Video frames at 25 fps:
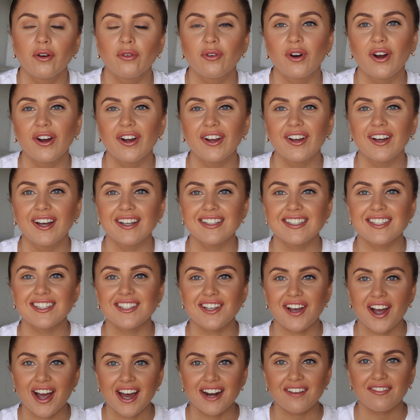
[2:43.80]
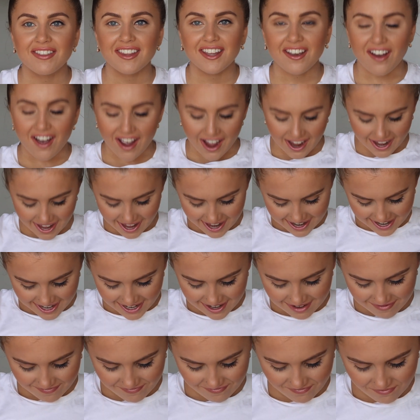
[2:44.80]
Wrong side of the eye,
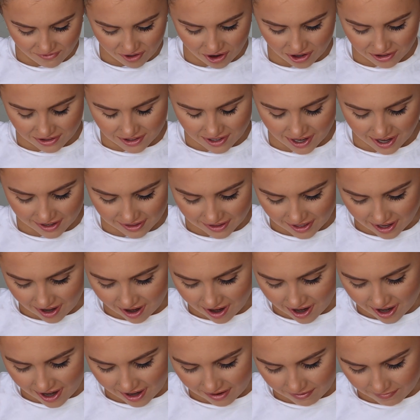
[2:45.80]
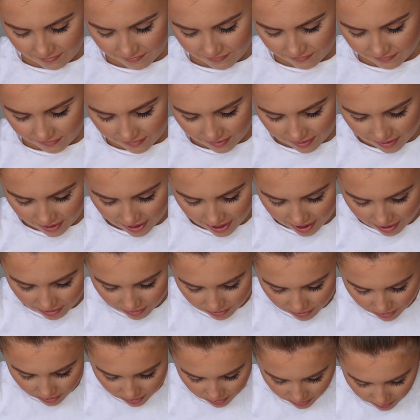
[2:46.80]
Annie. Wrong side of the eye. How
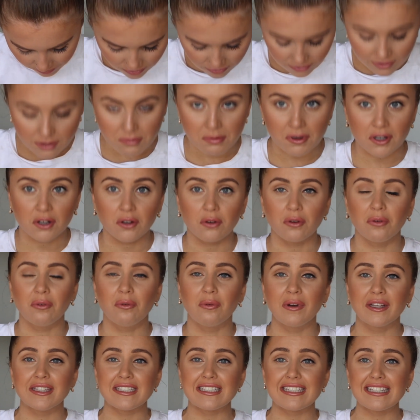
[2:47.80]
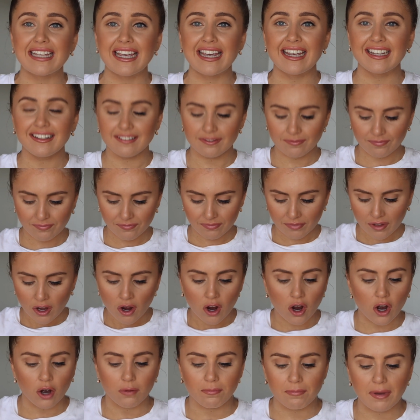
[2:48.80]
good. Your typical Wednesday.
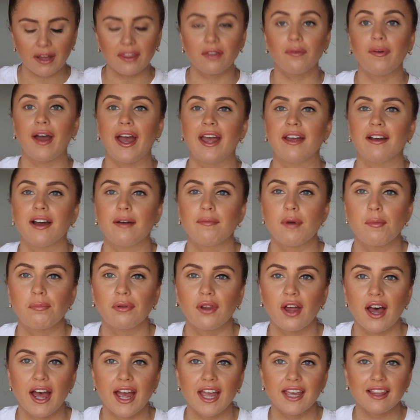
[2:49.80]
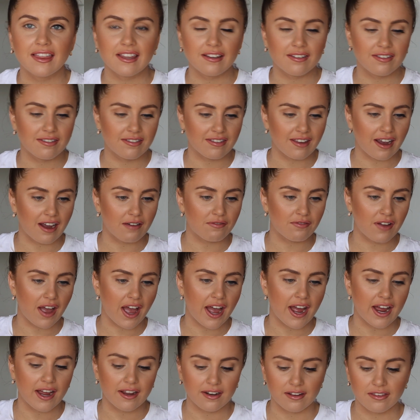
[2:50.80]
Oh, by the way, I'm applying this stuff
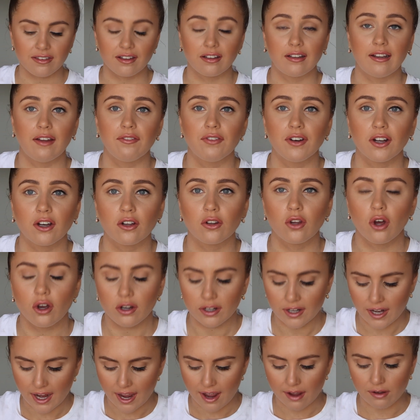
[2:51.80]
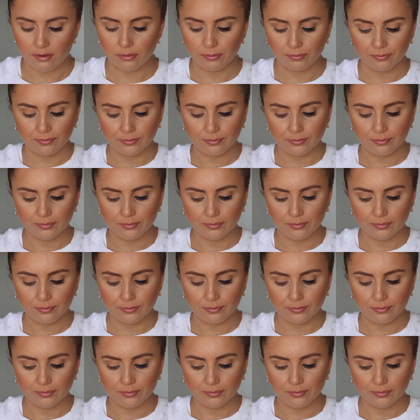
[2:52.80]
it's 11 o'clock now.